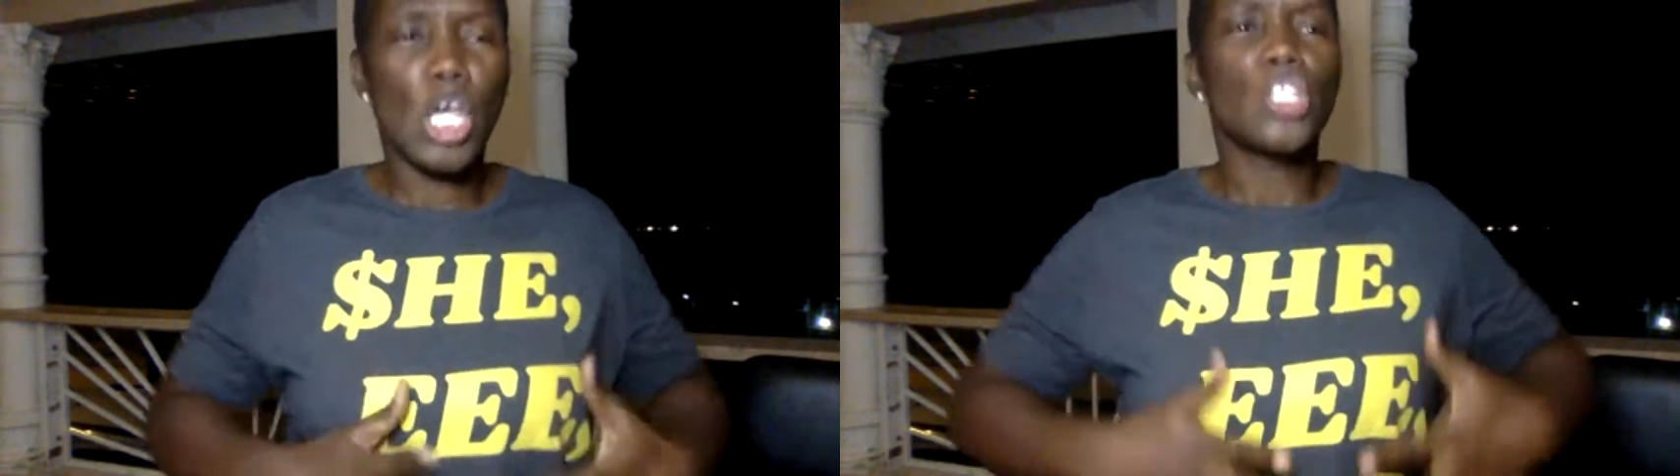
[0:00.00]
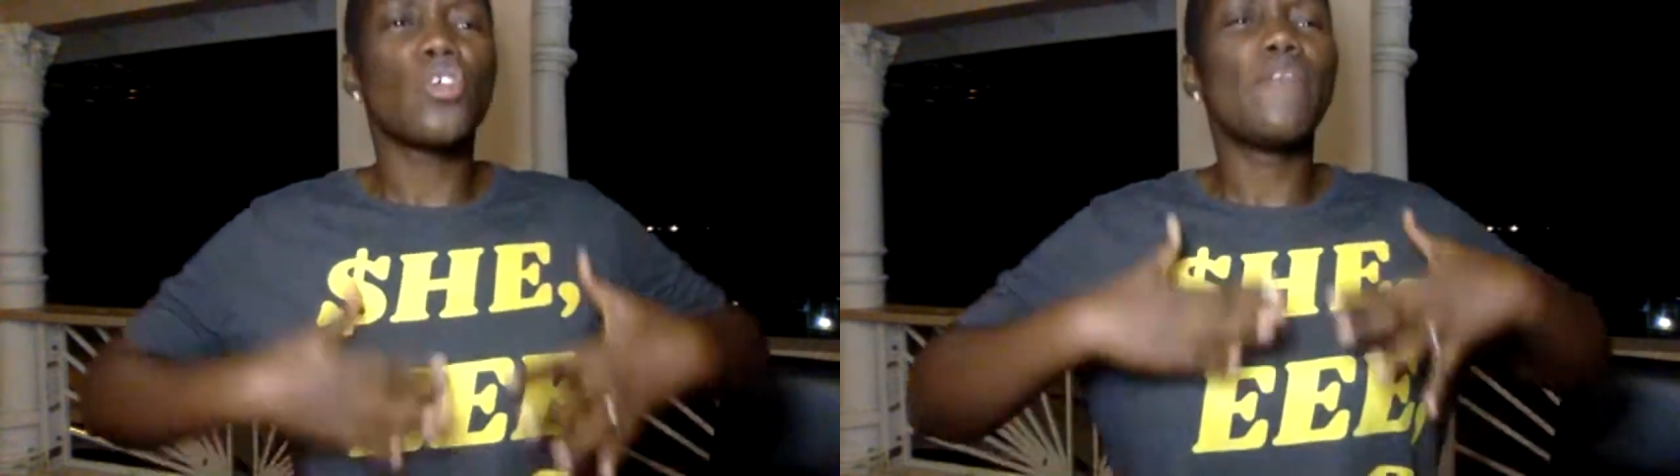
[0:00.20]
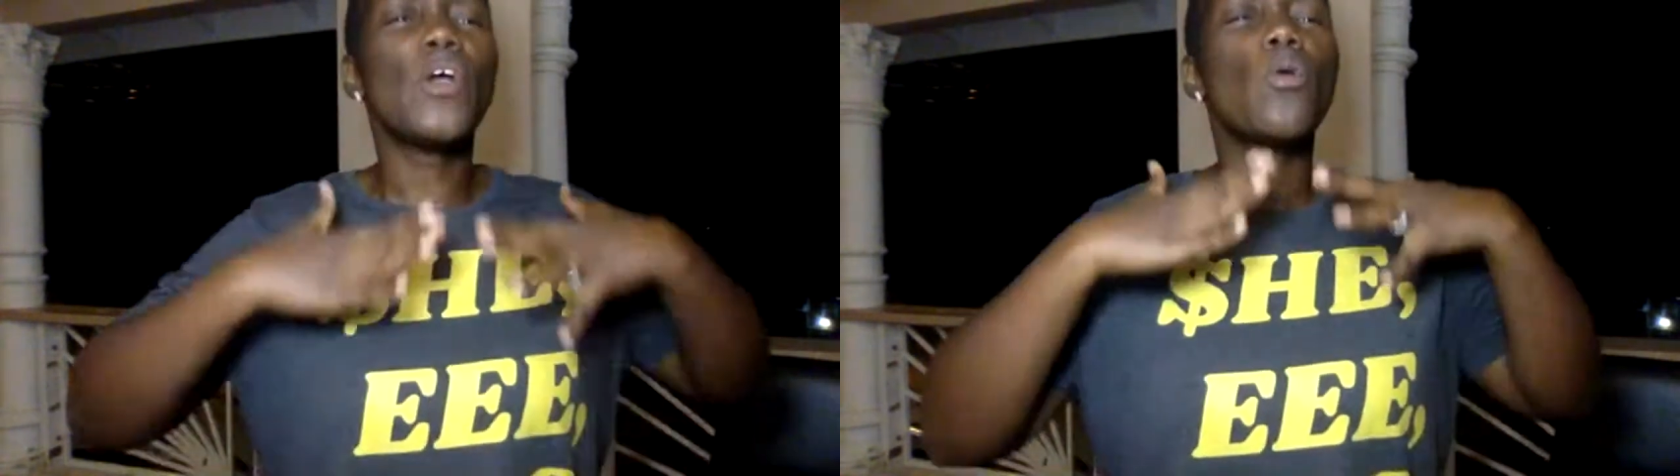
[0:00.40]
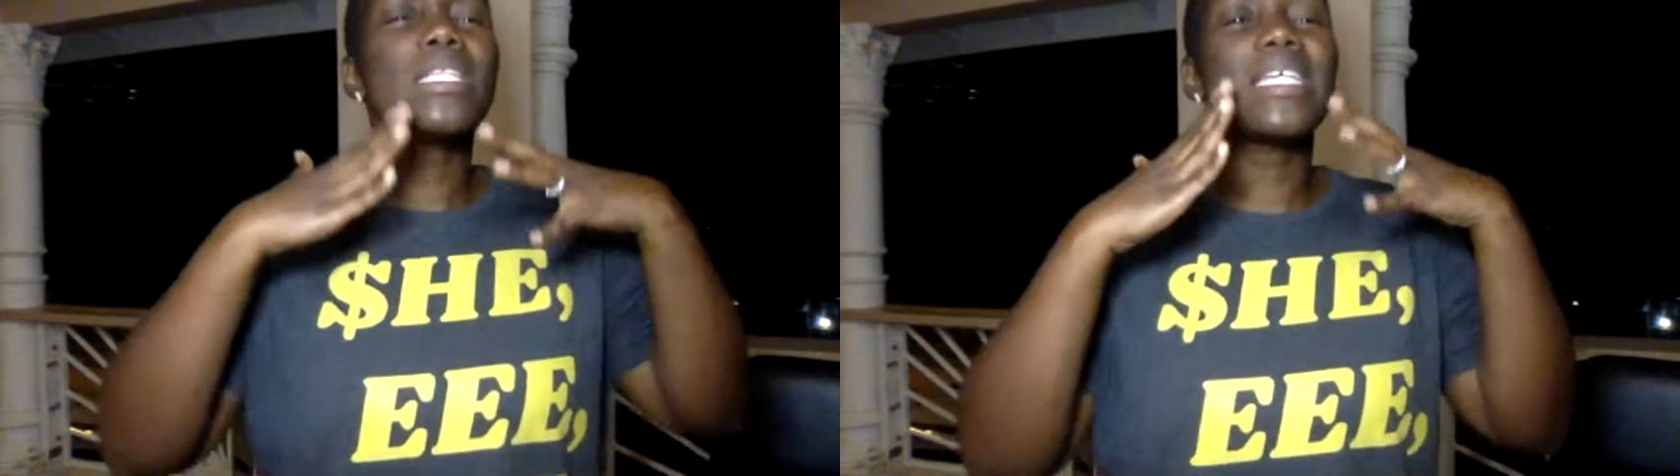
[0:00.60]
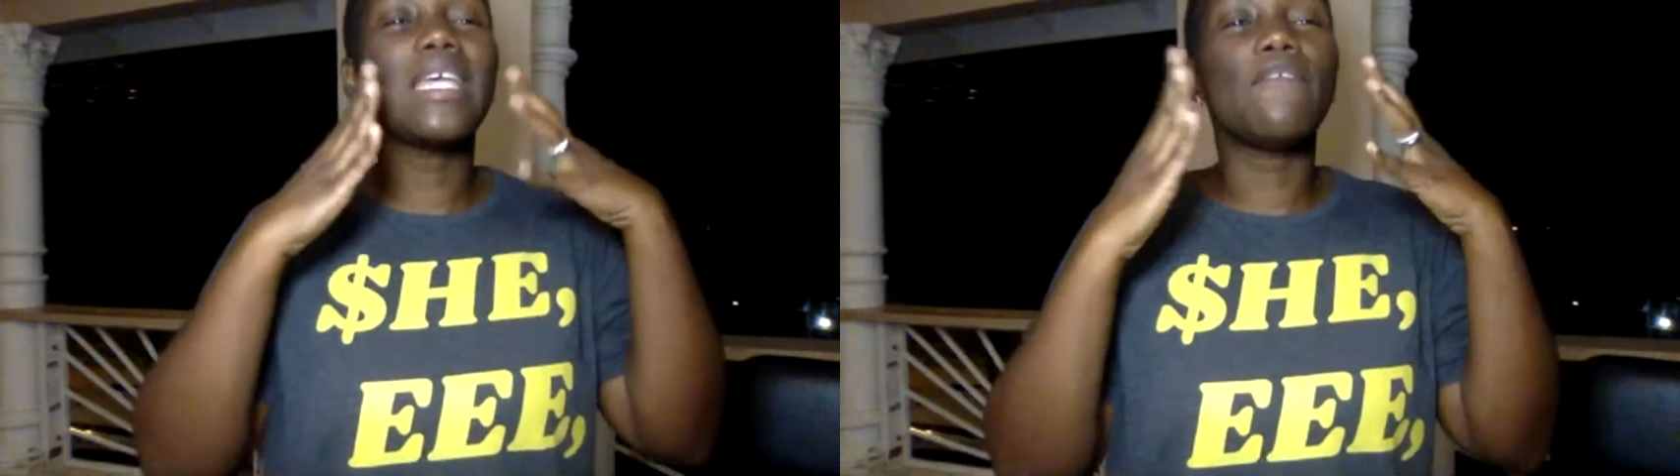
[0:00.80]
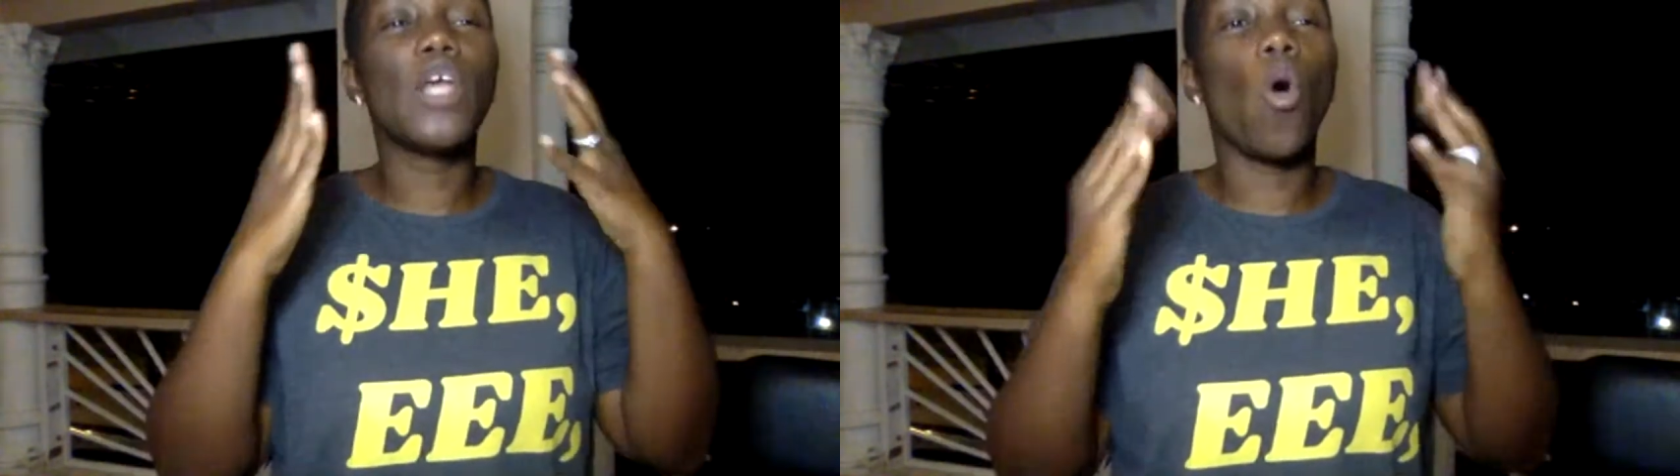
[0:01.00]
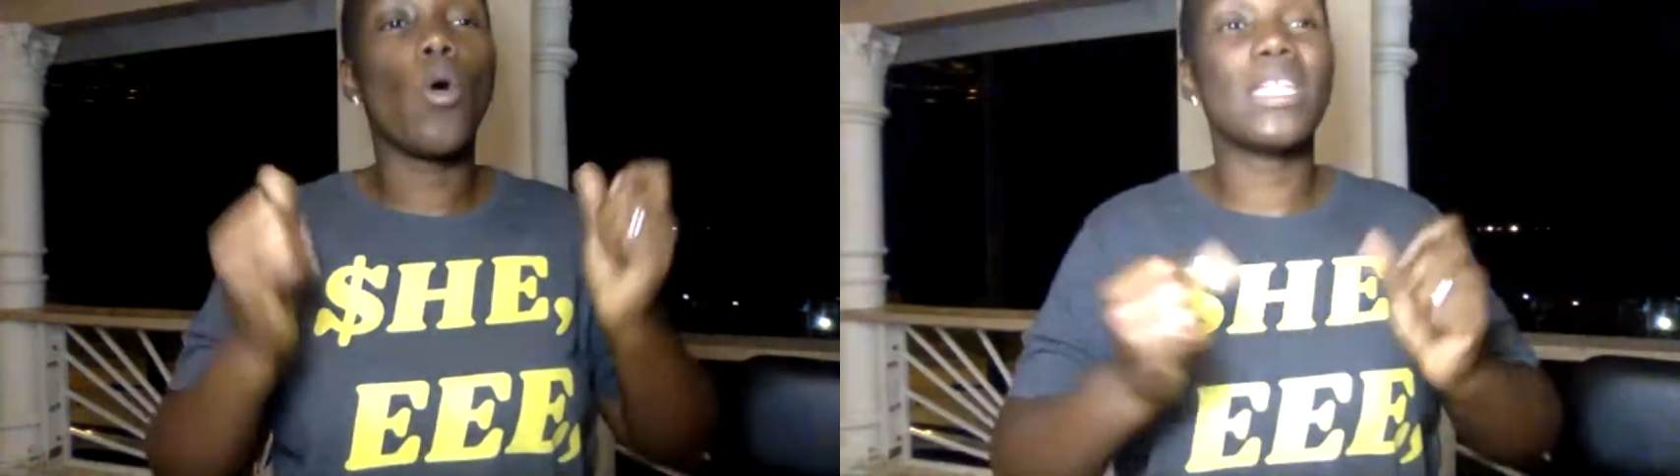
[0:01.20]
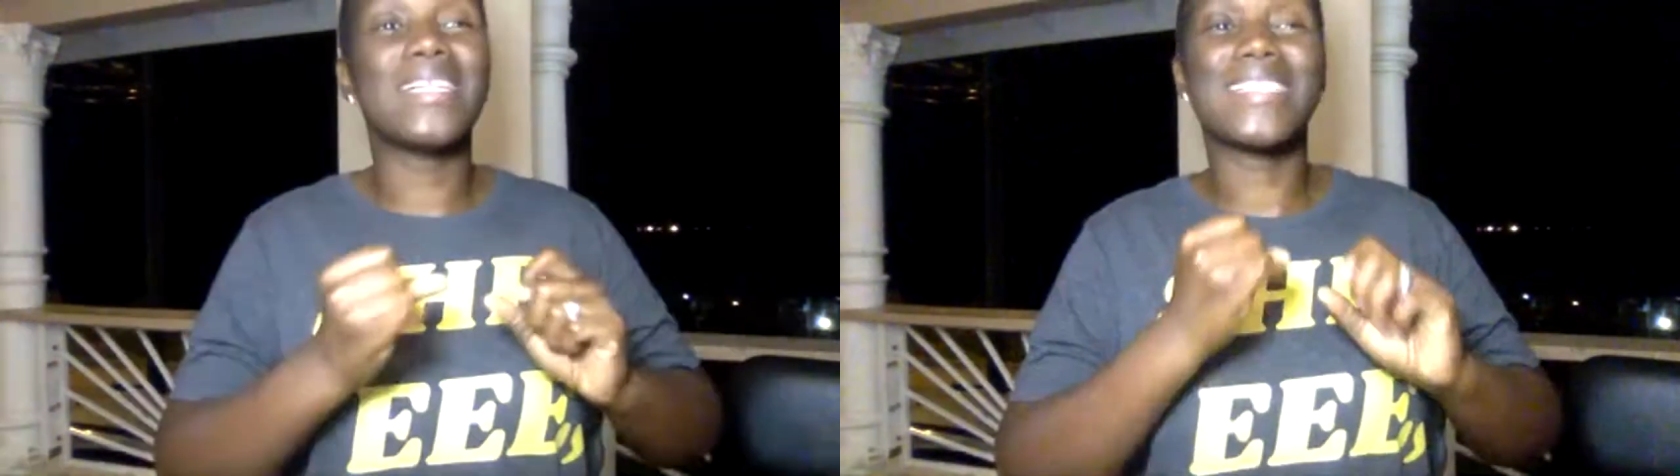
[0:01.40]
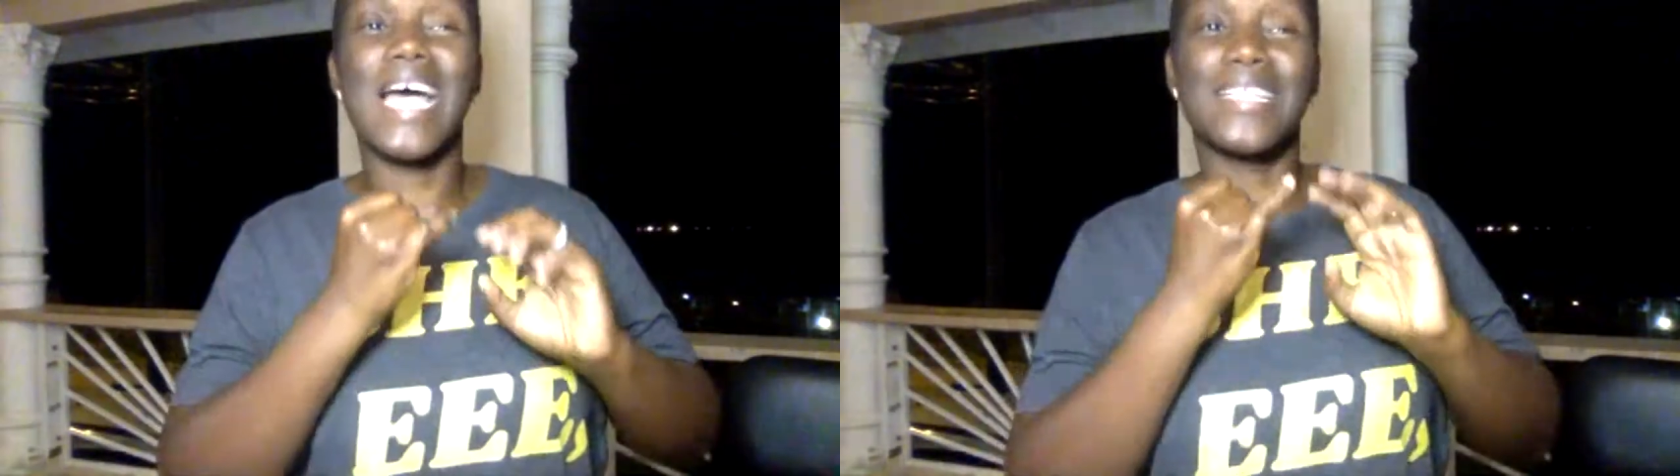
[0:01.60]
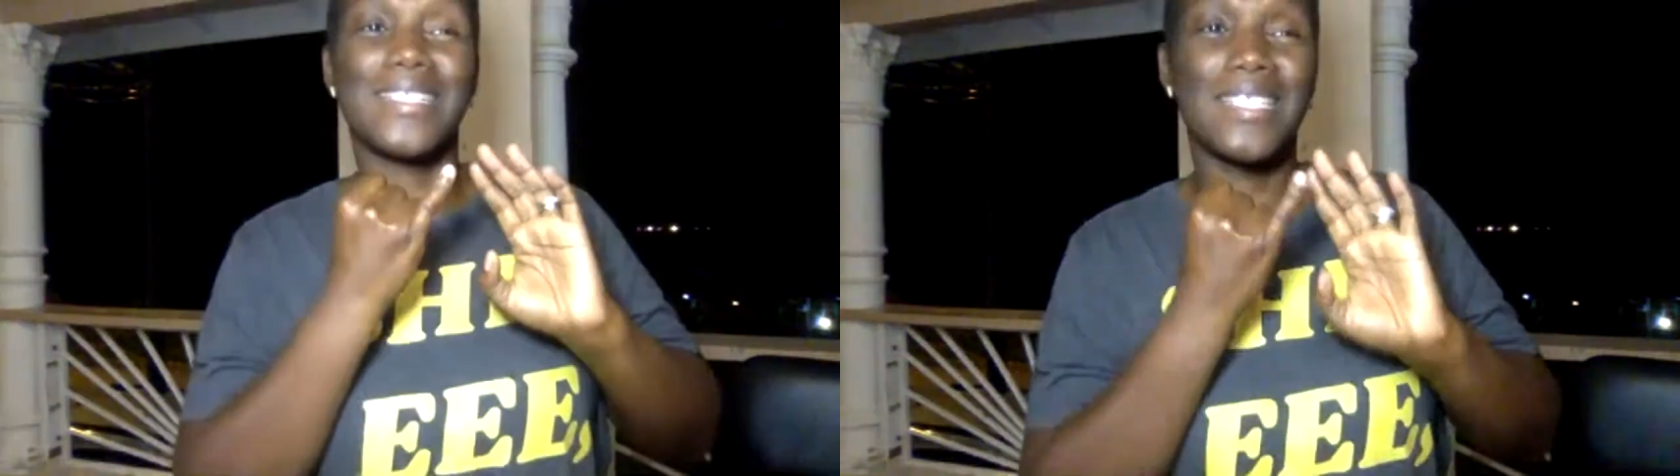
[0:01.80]
So if you're going to give your audience
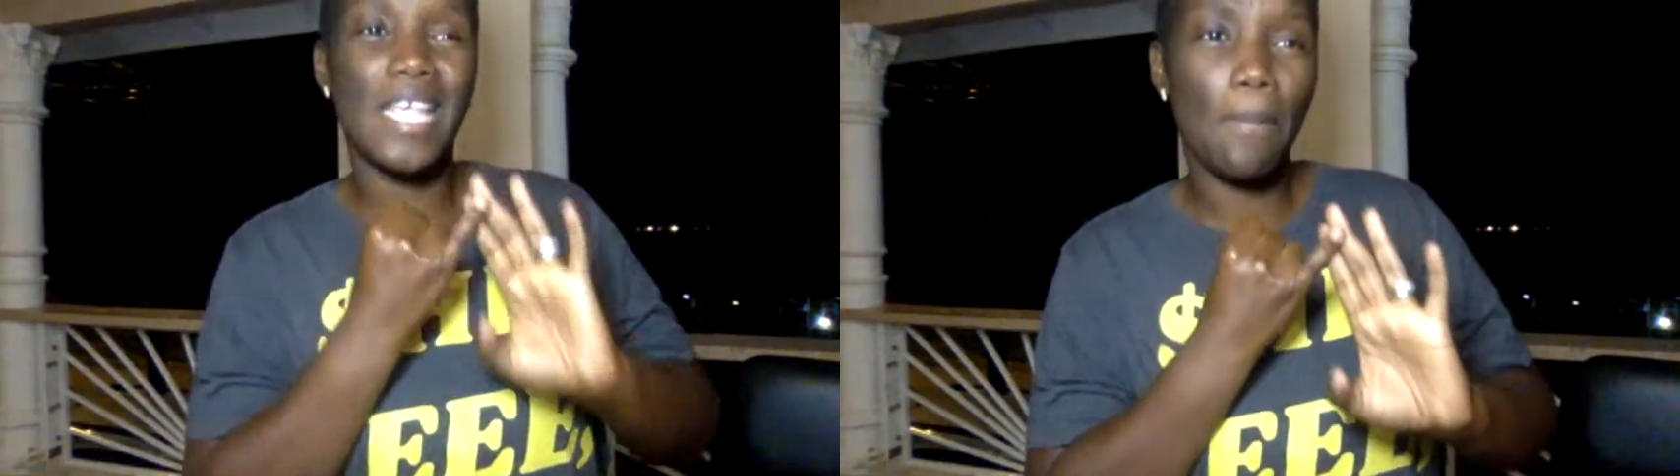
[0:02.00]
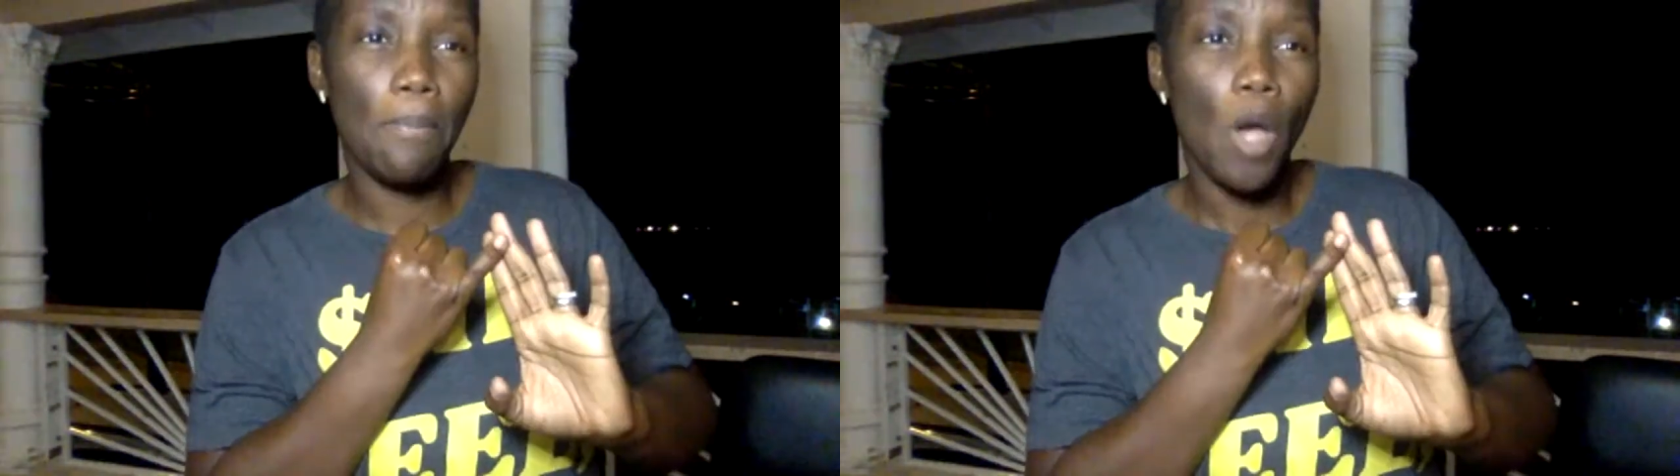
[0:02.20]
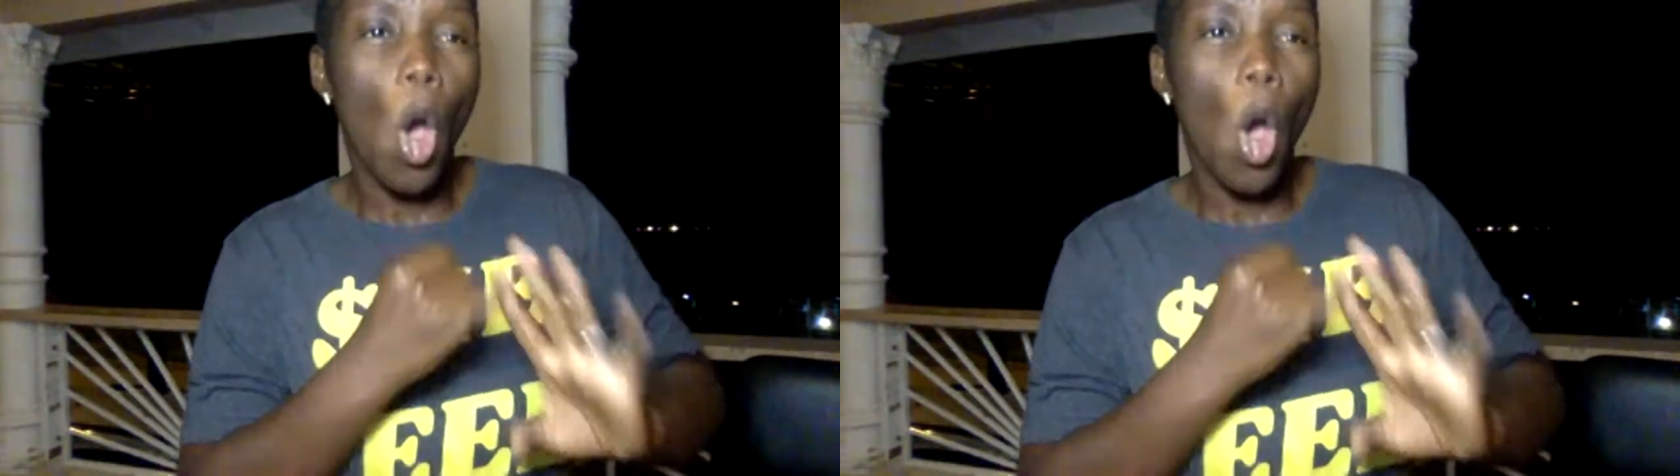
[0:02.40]
a tip,